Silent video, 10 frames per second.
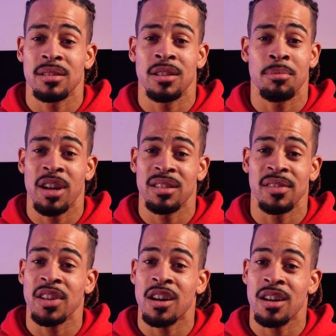to the pricing
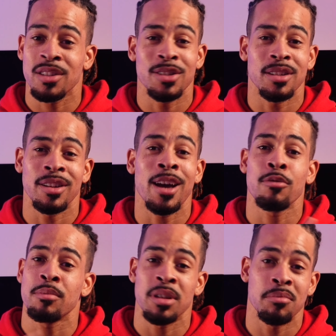of cars, now
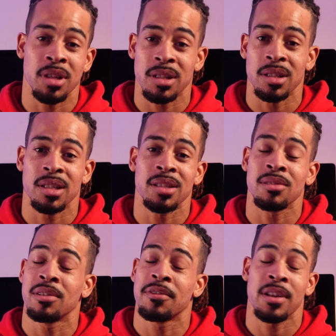we'd be in business, because
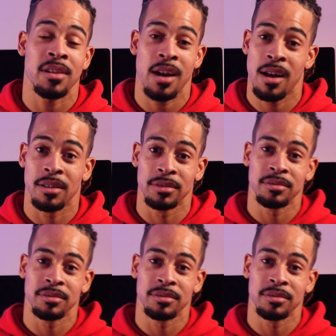Lord Father God.